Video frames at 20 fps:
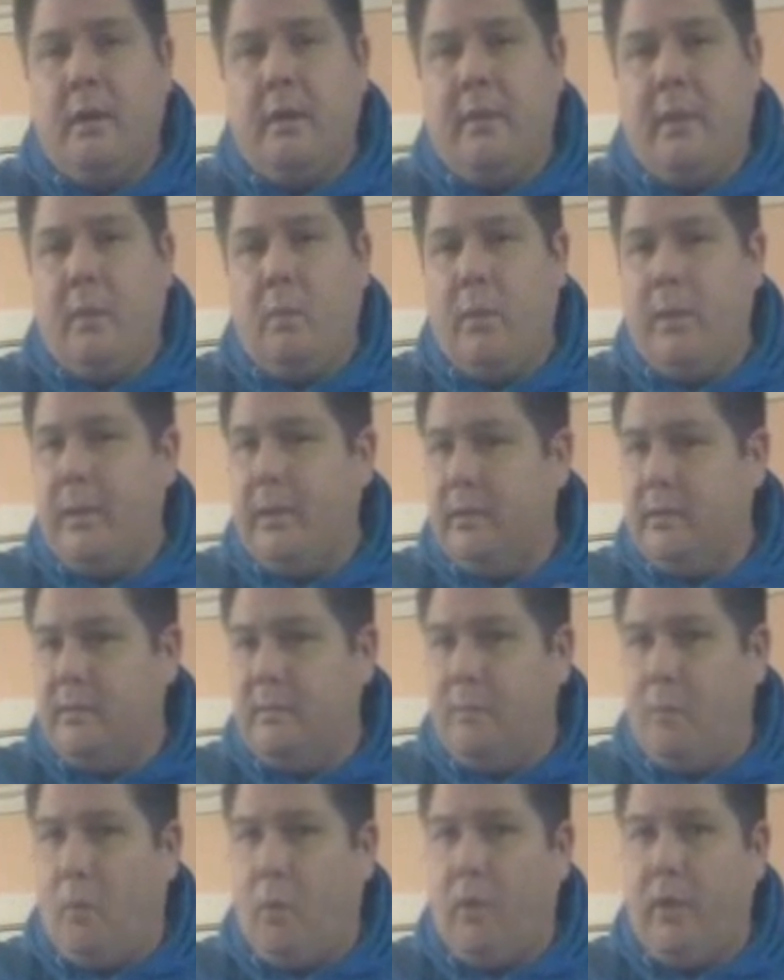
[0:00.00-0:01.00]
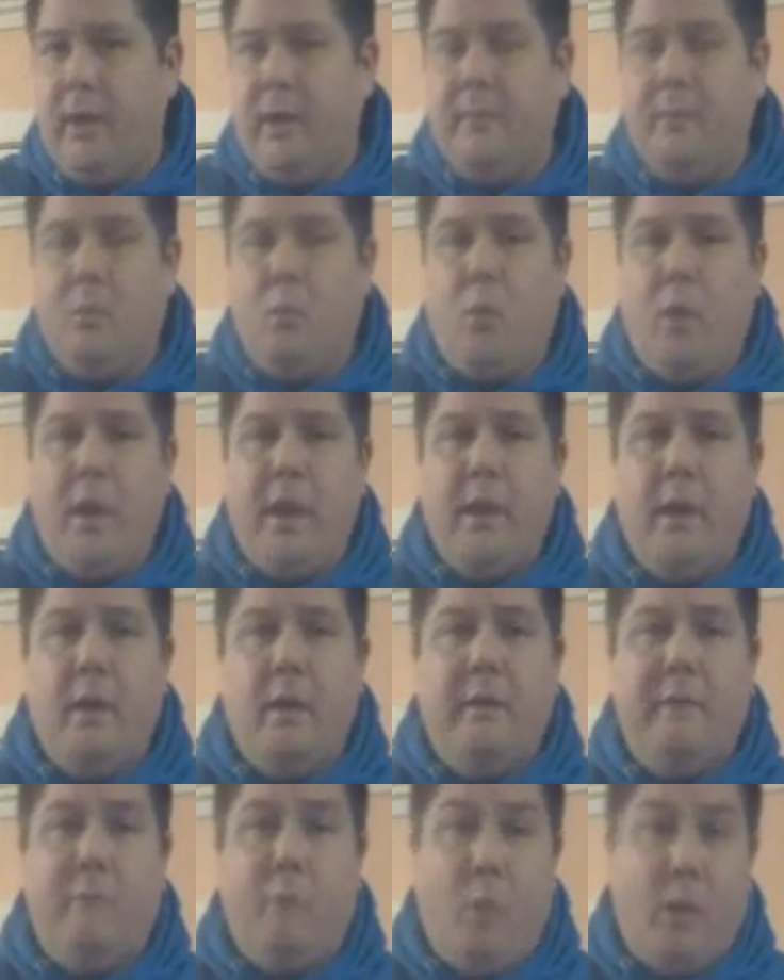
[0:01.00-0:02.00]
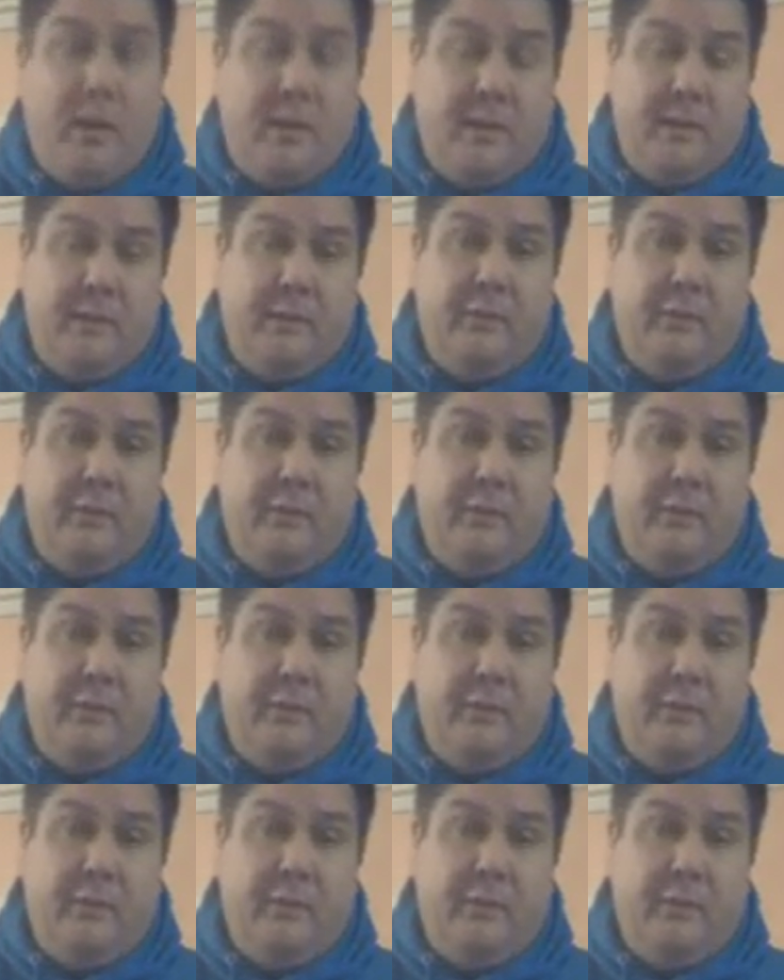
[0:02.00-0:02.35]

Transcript: That way you can support him in way of watching